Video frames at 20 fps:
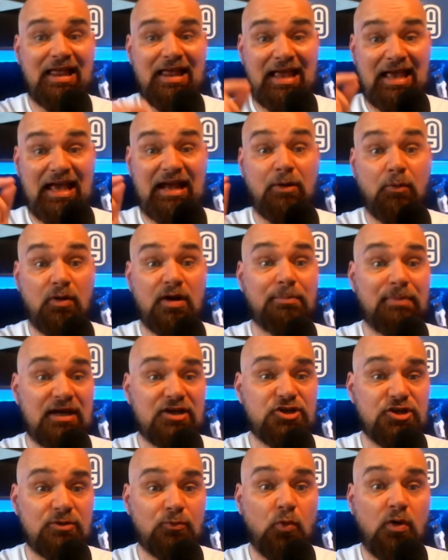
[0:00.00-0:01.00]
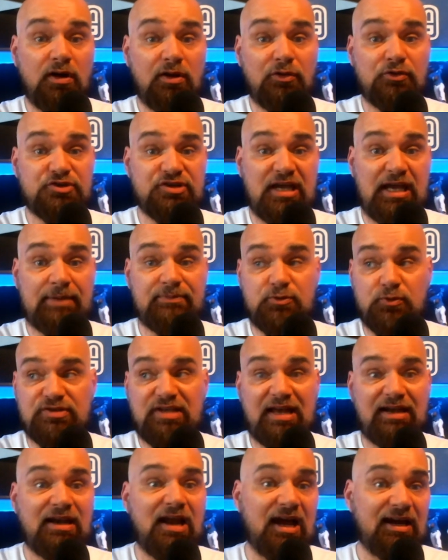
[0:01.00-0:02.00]
And I want to mention one of those games was that
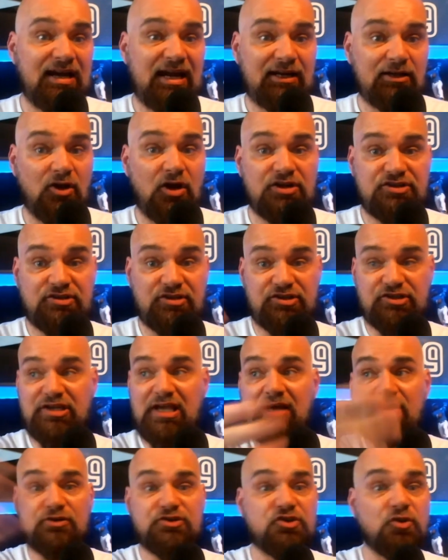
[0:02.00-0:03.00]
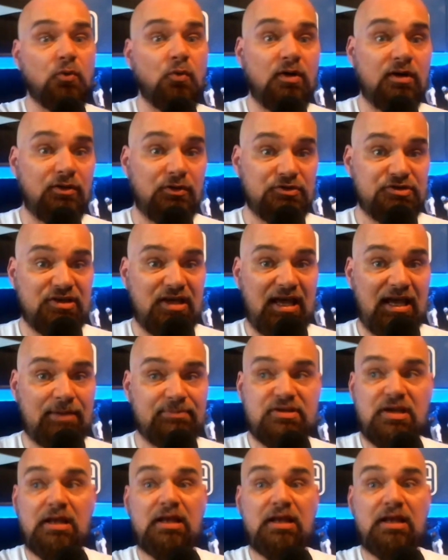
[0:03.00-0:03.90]
9-8 loss to Seattle. So one of those games,